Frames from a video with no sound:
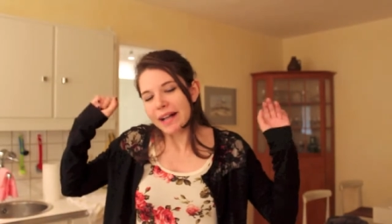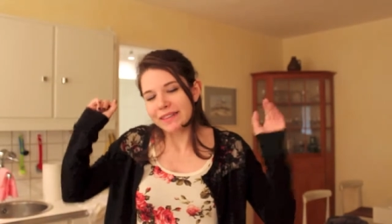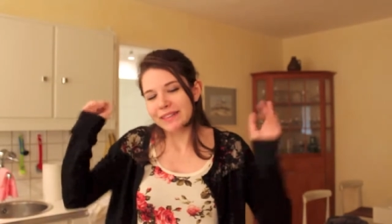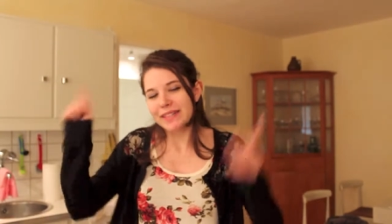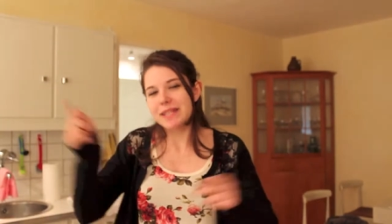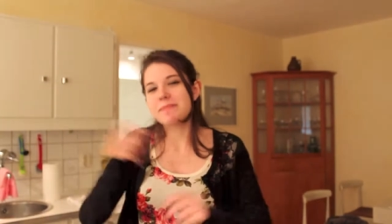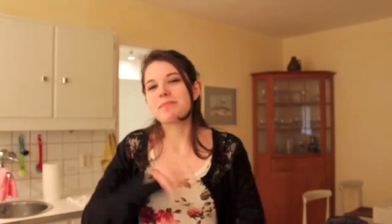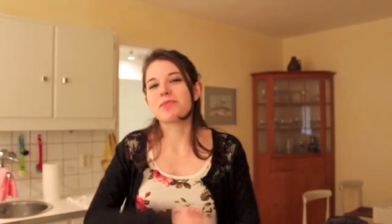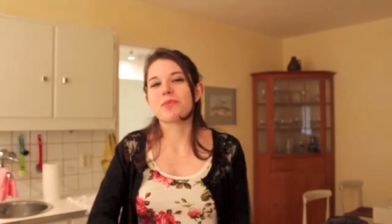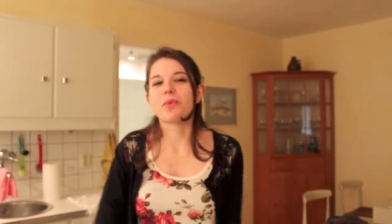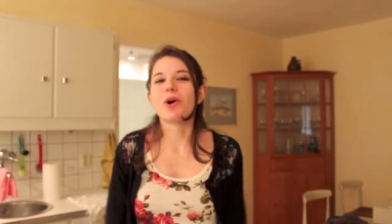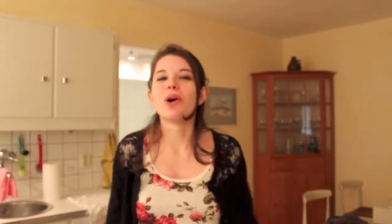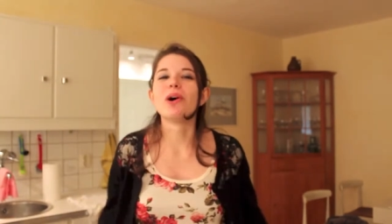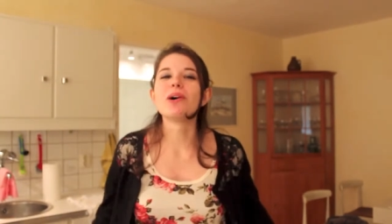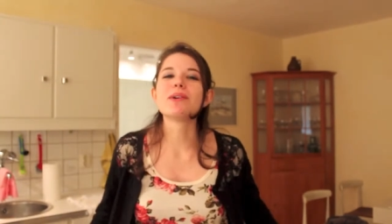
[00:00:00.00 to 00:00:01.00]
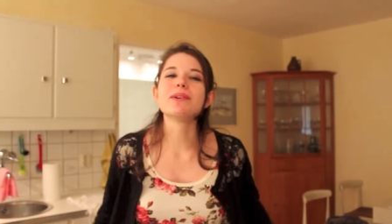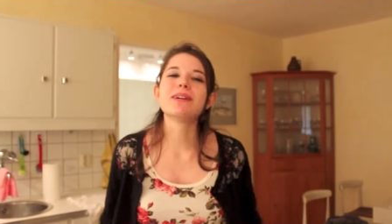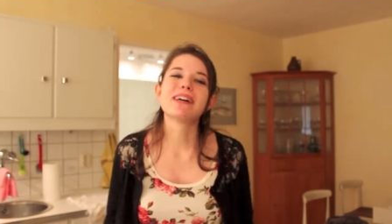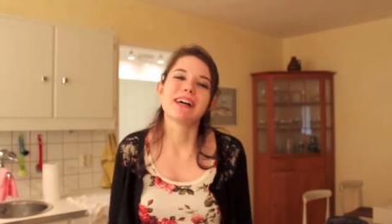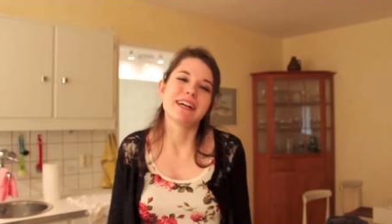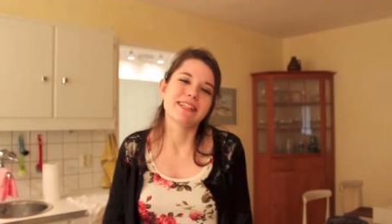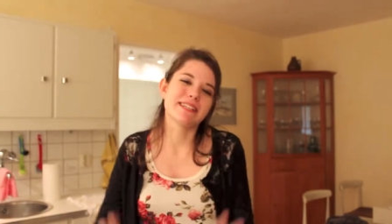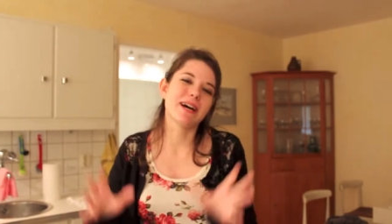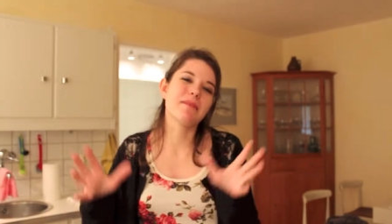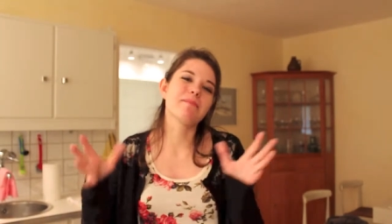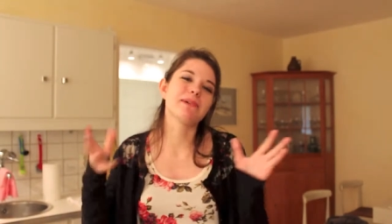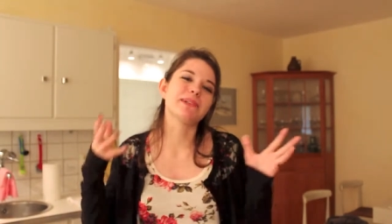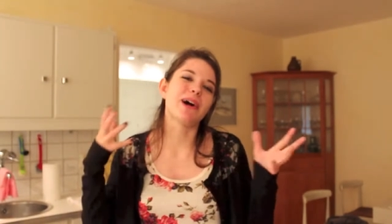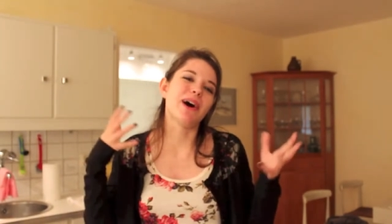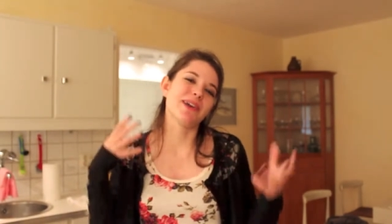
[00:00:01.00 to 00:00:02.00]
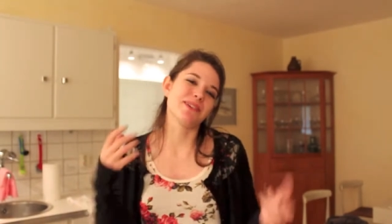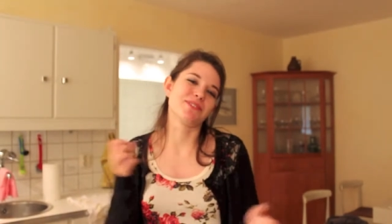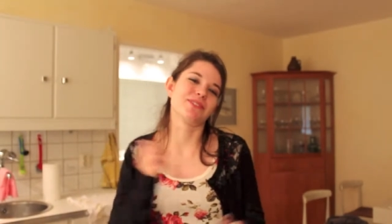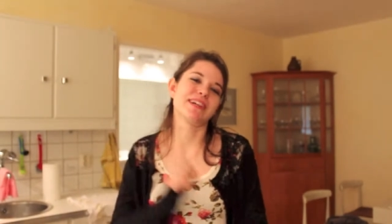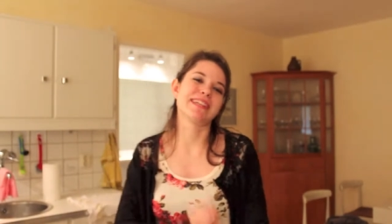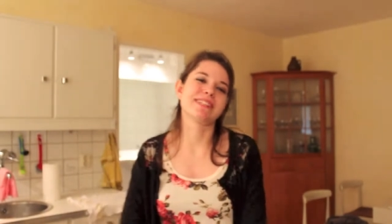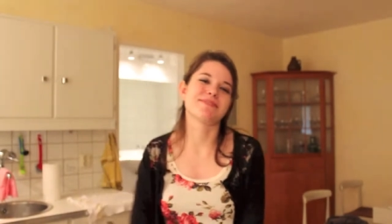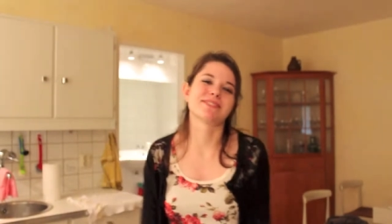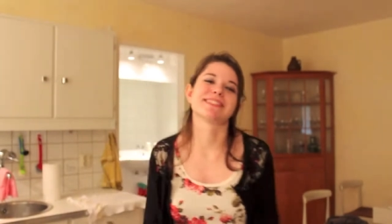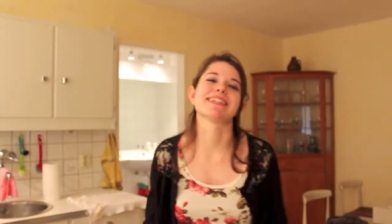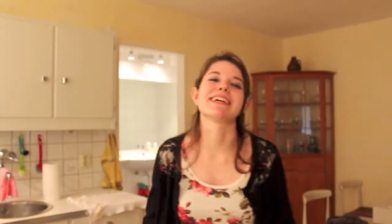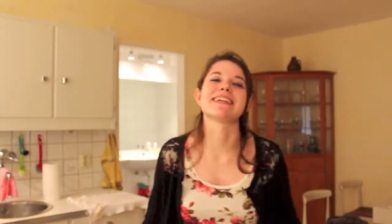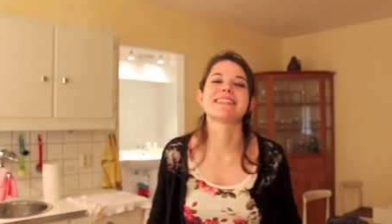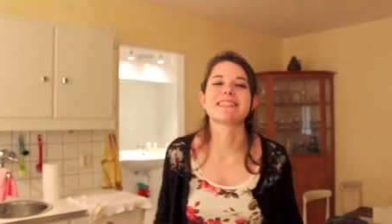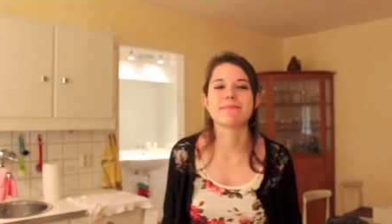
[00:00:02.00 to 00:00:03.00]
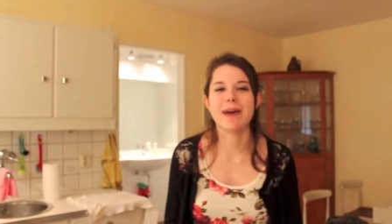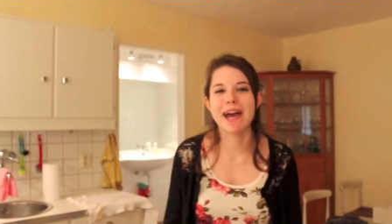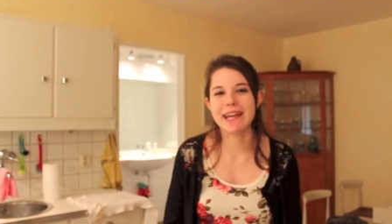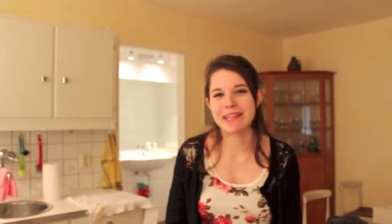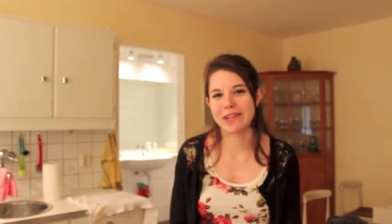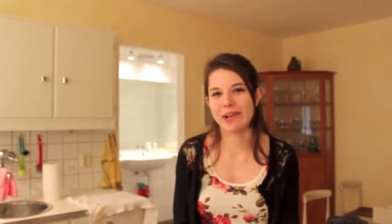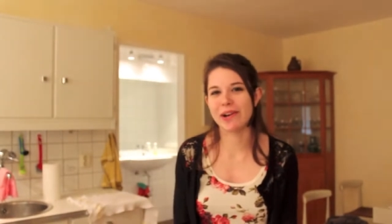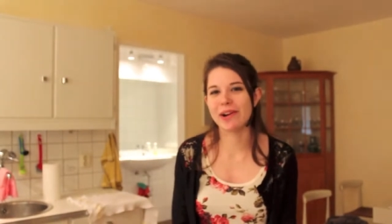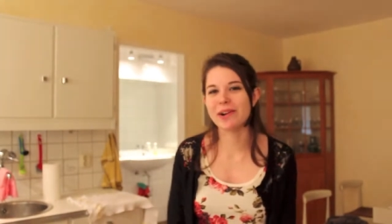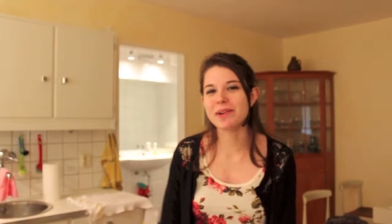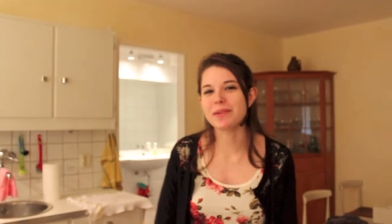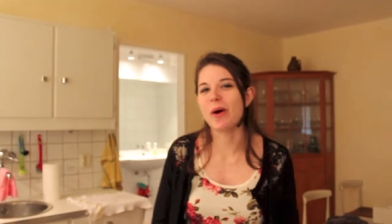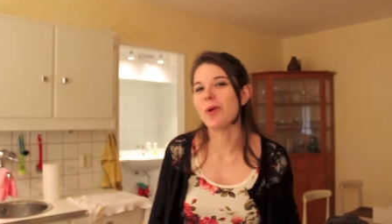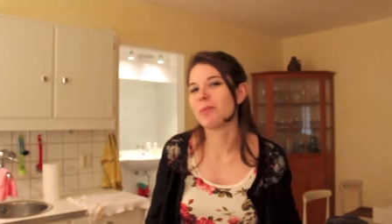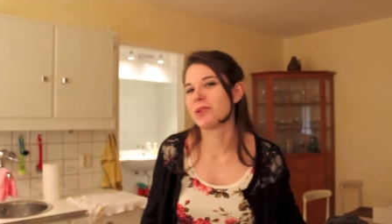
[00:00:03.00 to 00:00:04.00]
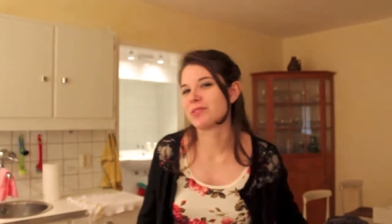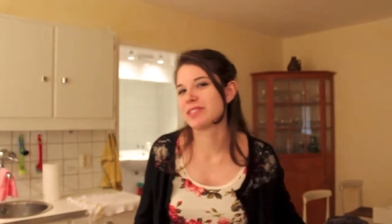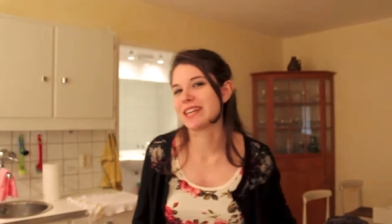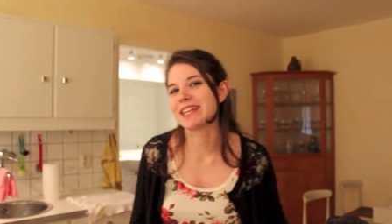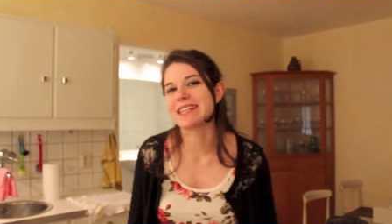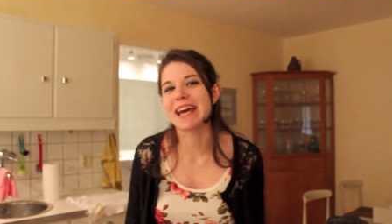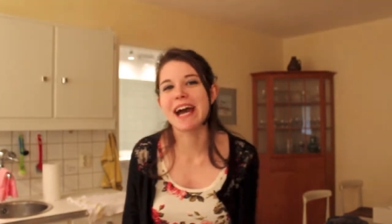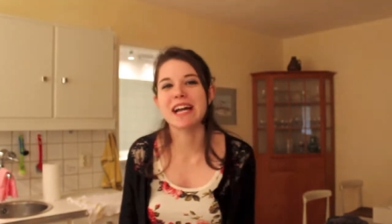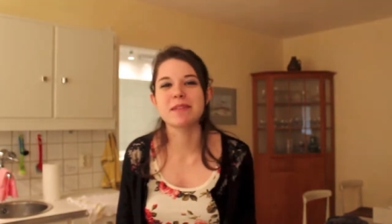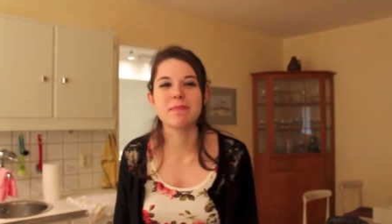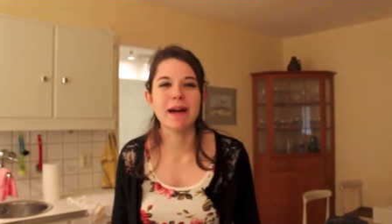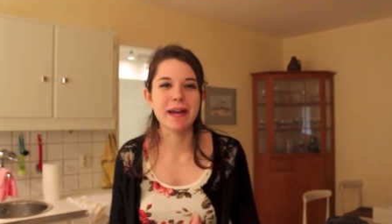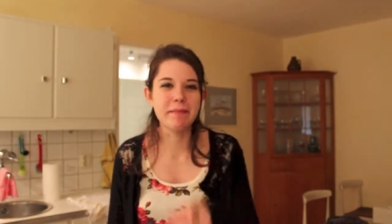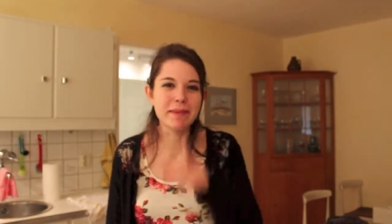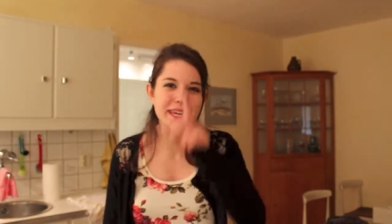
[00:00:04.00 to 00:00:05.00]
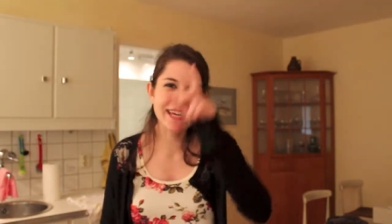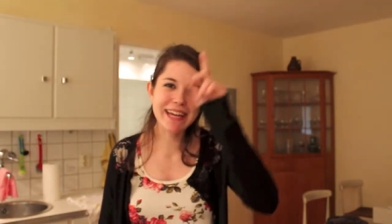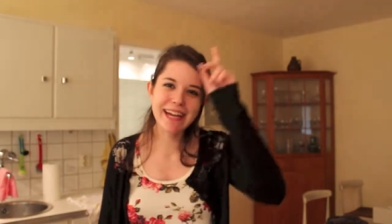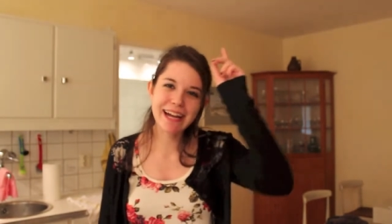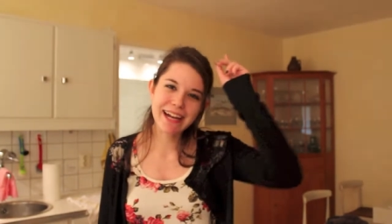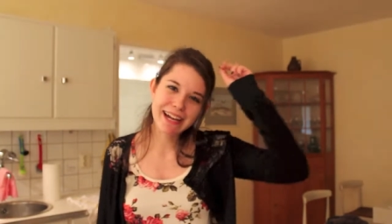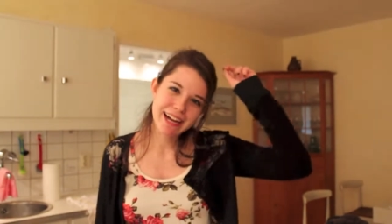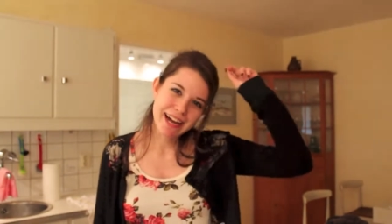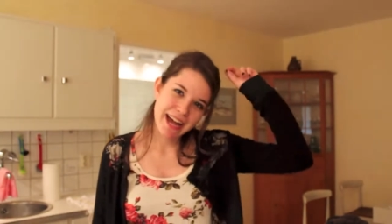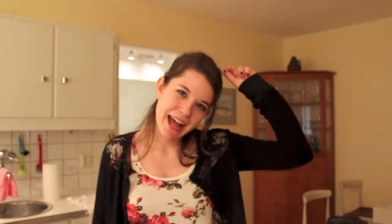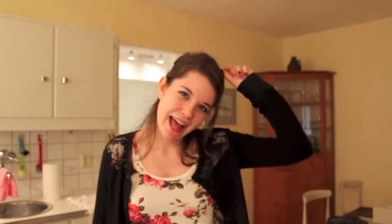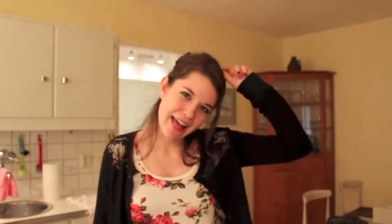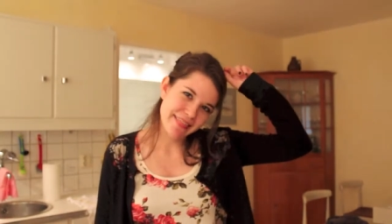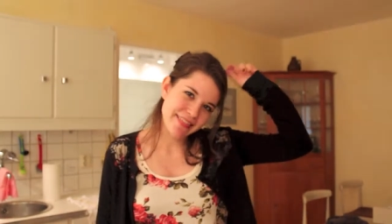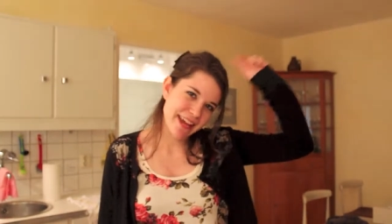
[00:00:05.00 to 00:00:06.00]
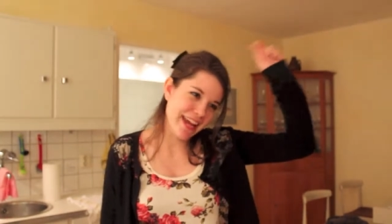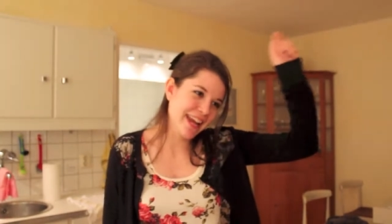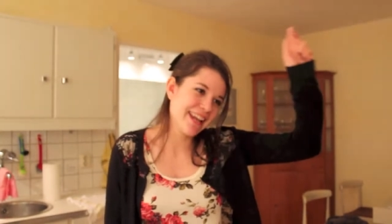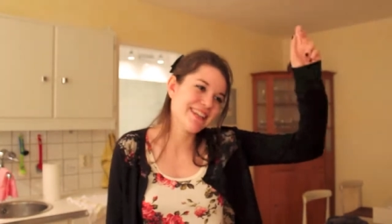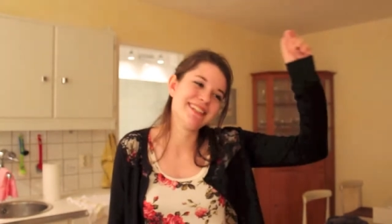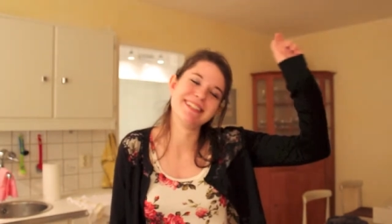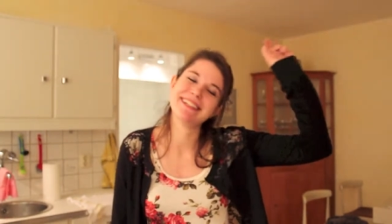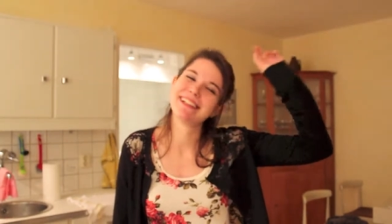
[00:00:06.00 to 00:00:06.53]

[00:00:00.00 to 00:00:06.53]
leap the wall, tumble ungracefully into the backyard, almost get attacked by a bee, and then